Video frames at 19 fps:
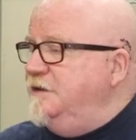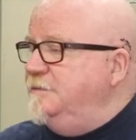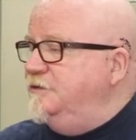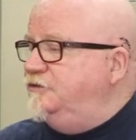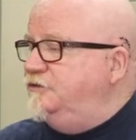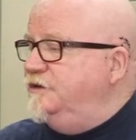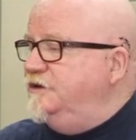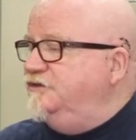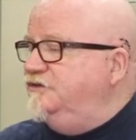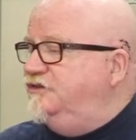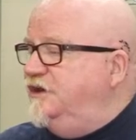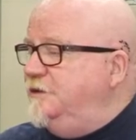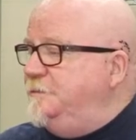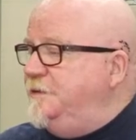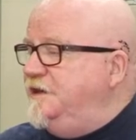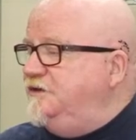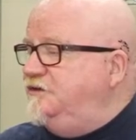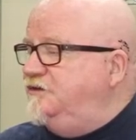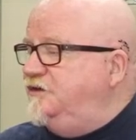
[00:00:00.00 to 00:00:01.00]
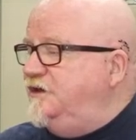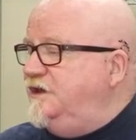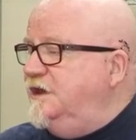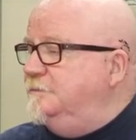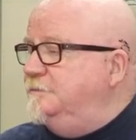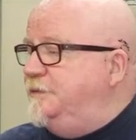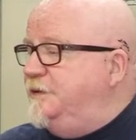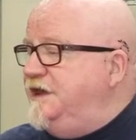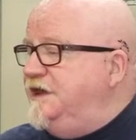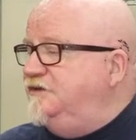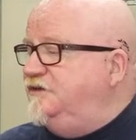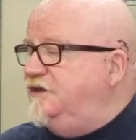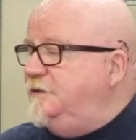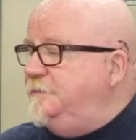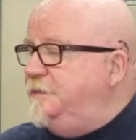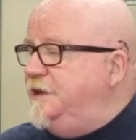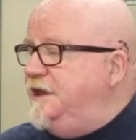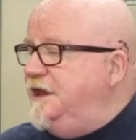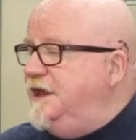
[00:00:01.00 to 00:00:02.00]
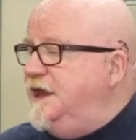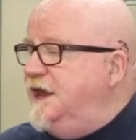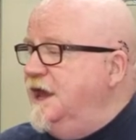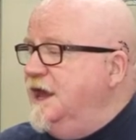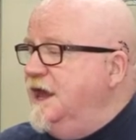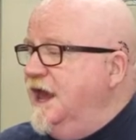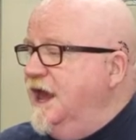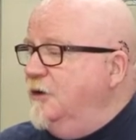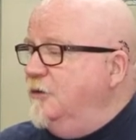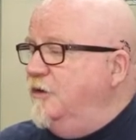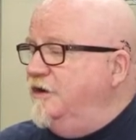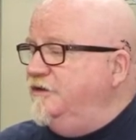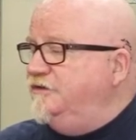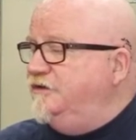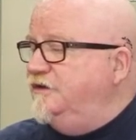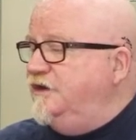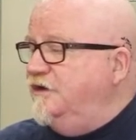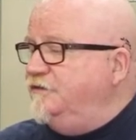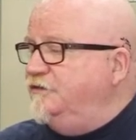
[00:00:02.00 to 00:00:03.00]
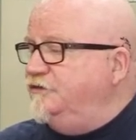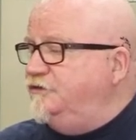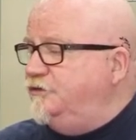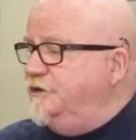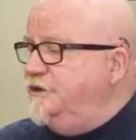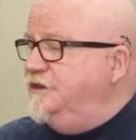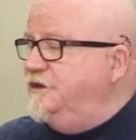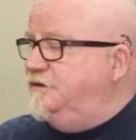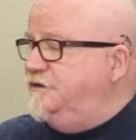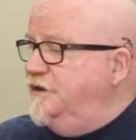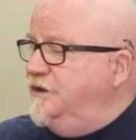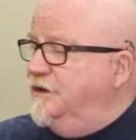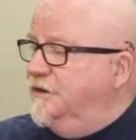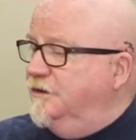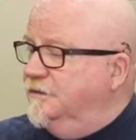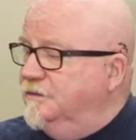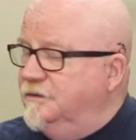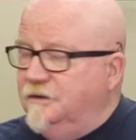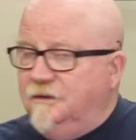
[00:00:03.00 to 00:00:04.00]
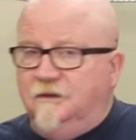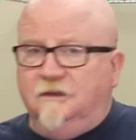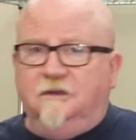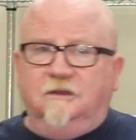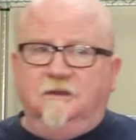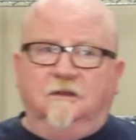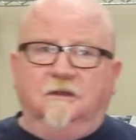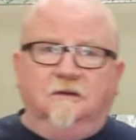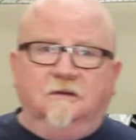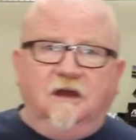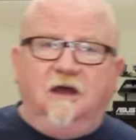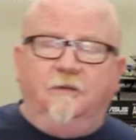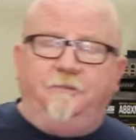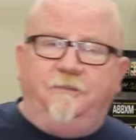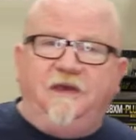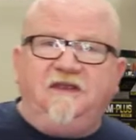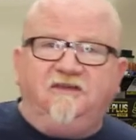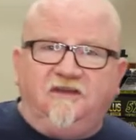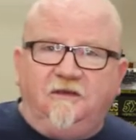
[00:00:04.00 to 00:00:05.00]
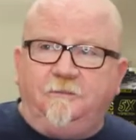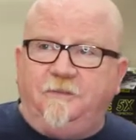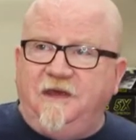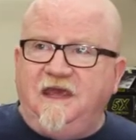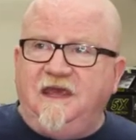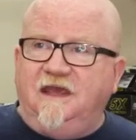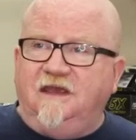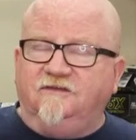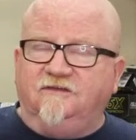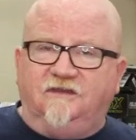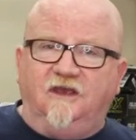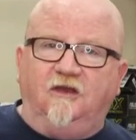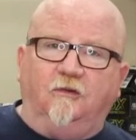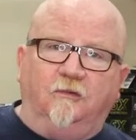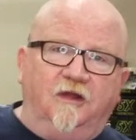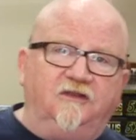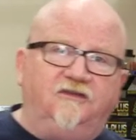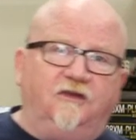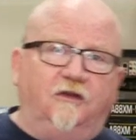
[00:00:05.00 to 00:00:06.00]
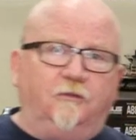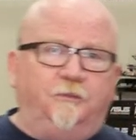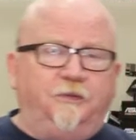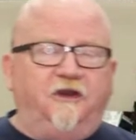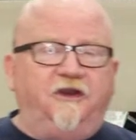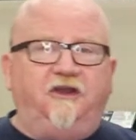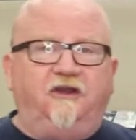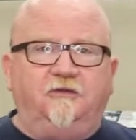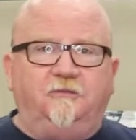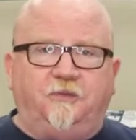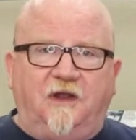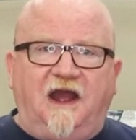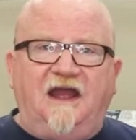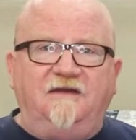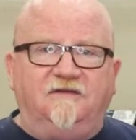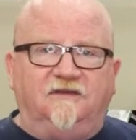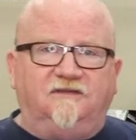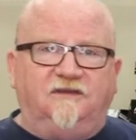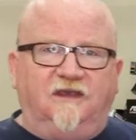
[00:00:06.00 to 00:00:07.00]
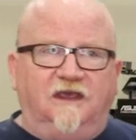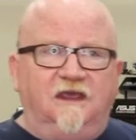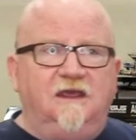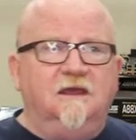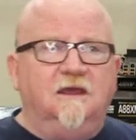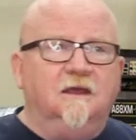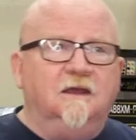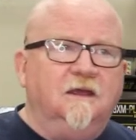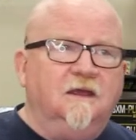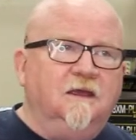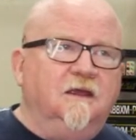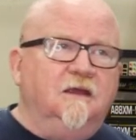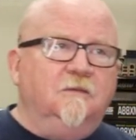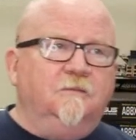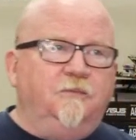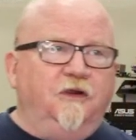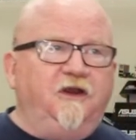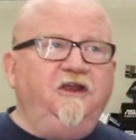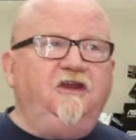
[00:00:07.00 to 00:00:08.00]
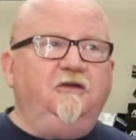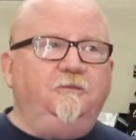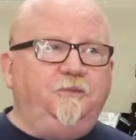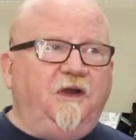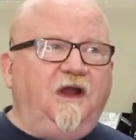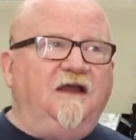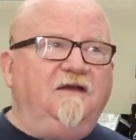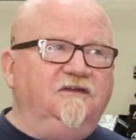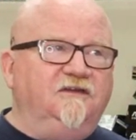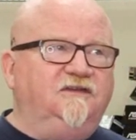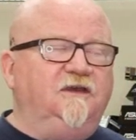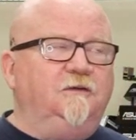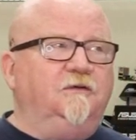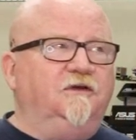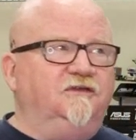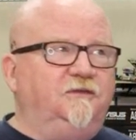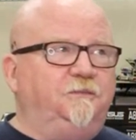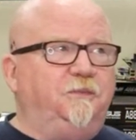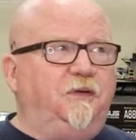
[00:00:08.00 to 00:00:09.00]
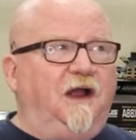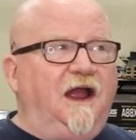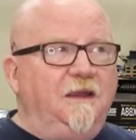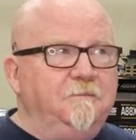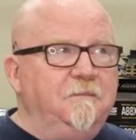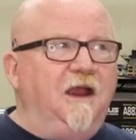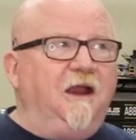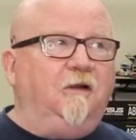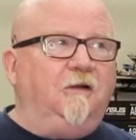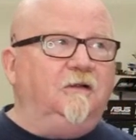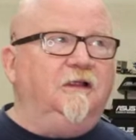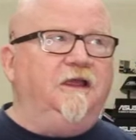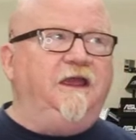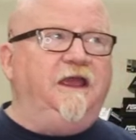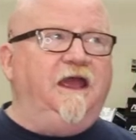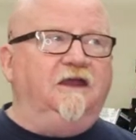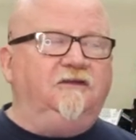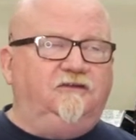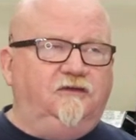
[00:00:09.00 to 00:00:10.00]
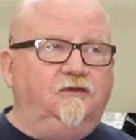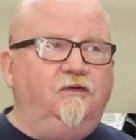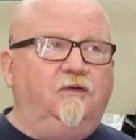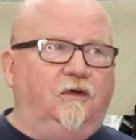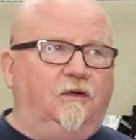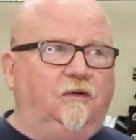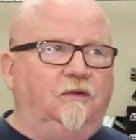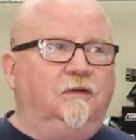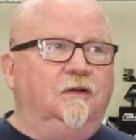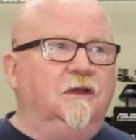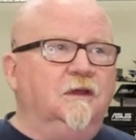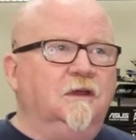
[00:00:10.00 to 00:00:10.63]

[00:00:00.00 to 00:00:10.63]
between GPG and PGP and what is the difference between the two? Well, PGP is the original Pretty Good Privacy. Pretty Good Privacy was primarily a tool,